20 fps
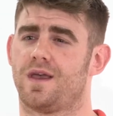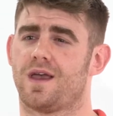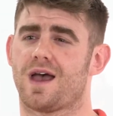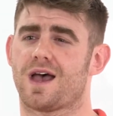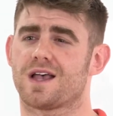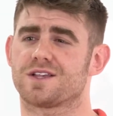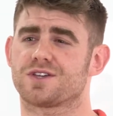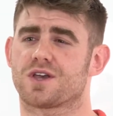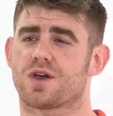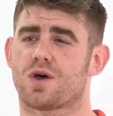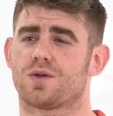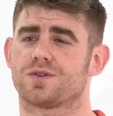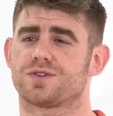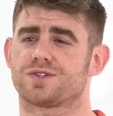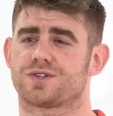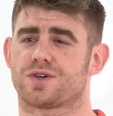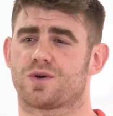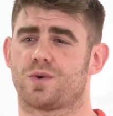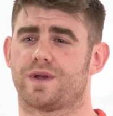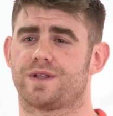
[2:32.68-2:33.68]
As a
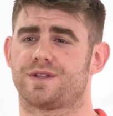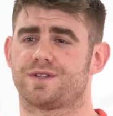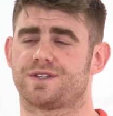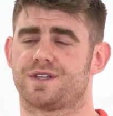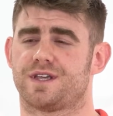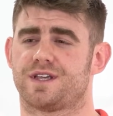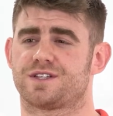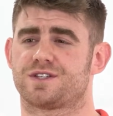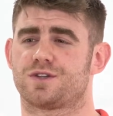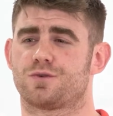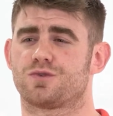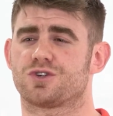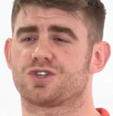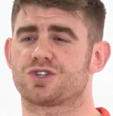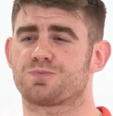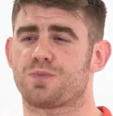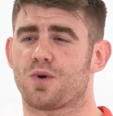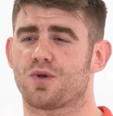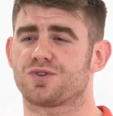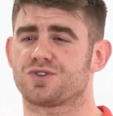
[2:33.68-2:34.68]
consequence, it is the
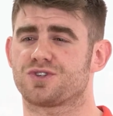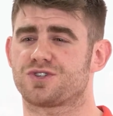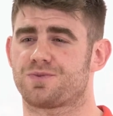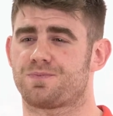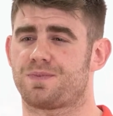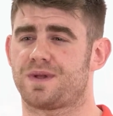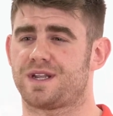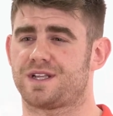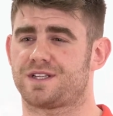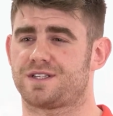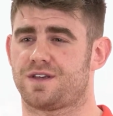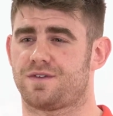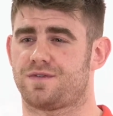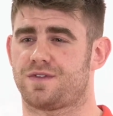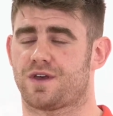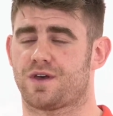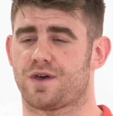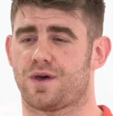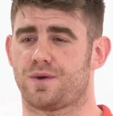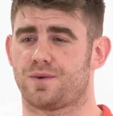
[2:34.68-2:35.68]
responsibility of
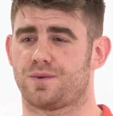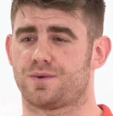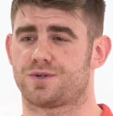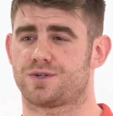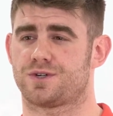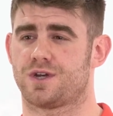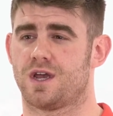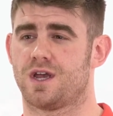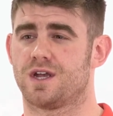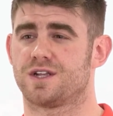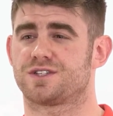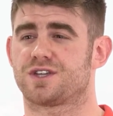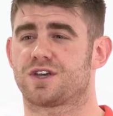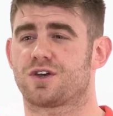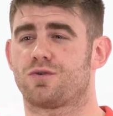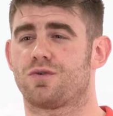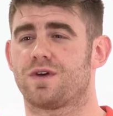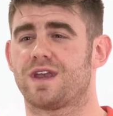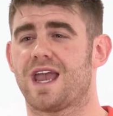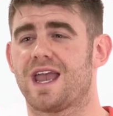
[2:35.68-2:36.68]
the coach to
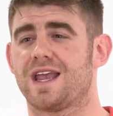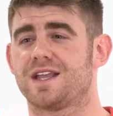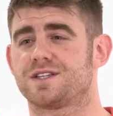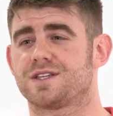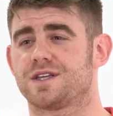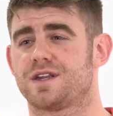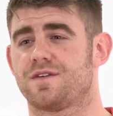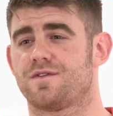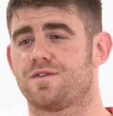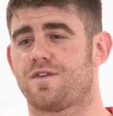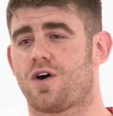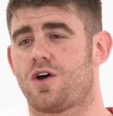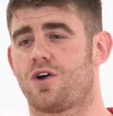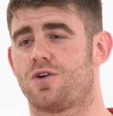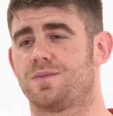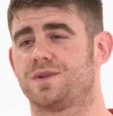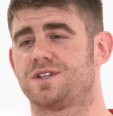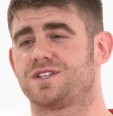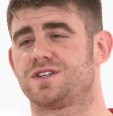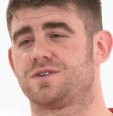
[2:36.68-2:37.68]
create an
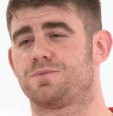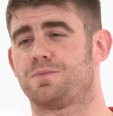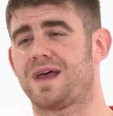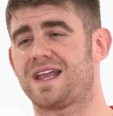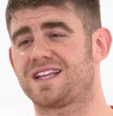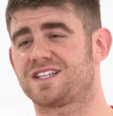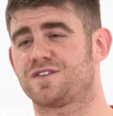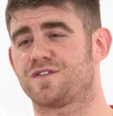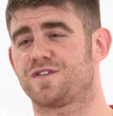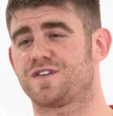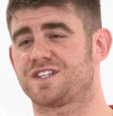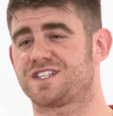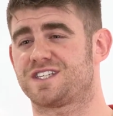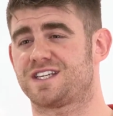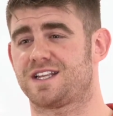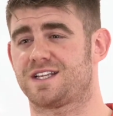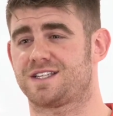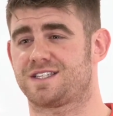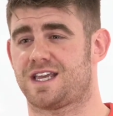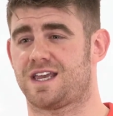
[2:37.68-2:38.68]
environment to better
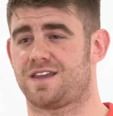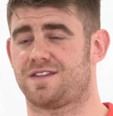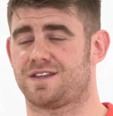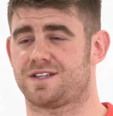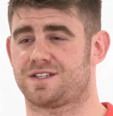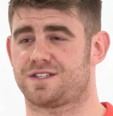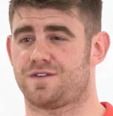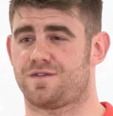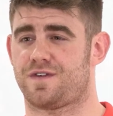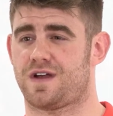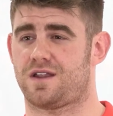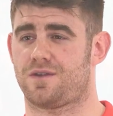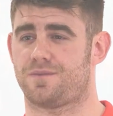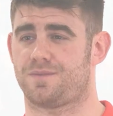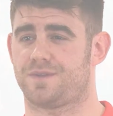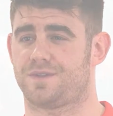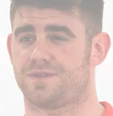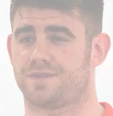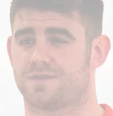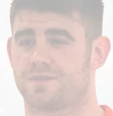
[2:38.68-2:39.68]
facilitate this
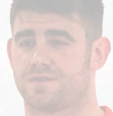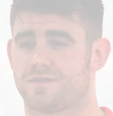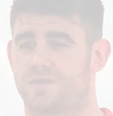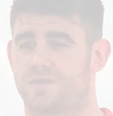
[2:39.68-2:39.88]
development.